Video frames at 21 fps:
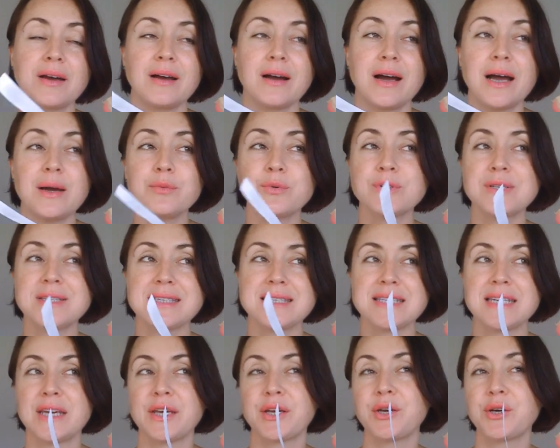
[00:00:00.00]
I wouldn't
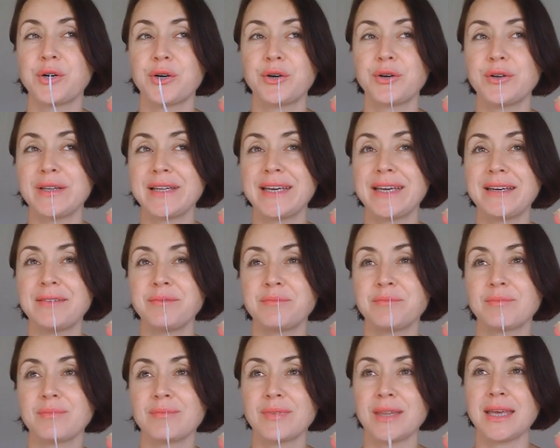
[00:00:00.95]
say girly,
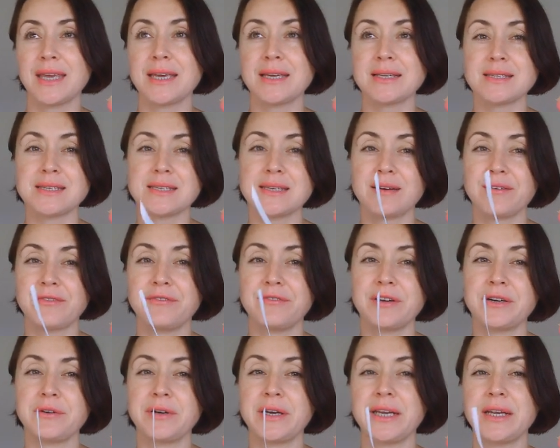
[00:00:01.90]
it's a
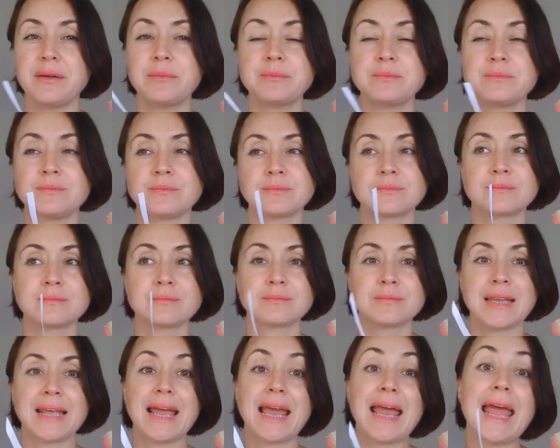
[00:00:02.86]
very
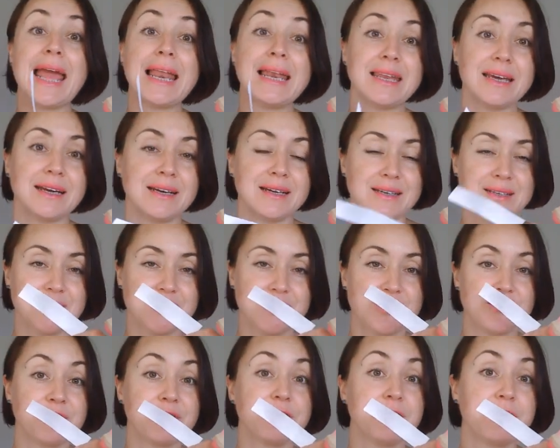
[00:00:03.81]
elegant,
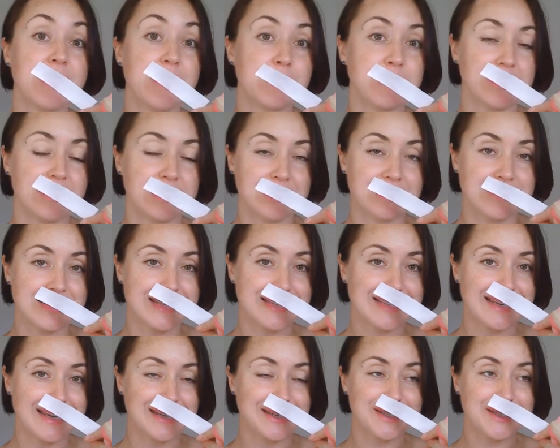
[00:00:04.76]
feminine
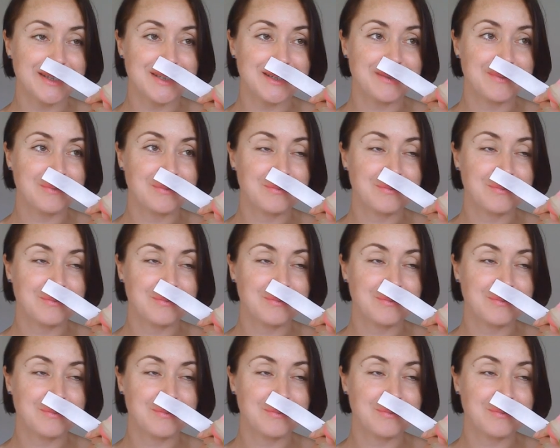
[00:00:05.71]
scent.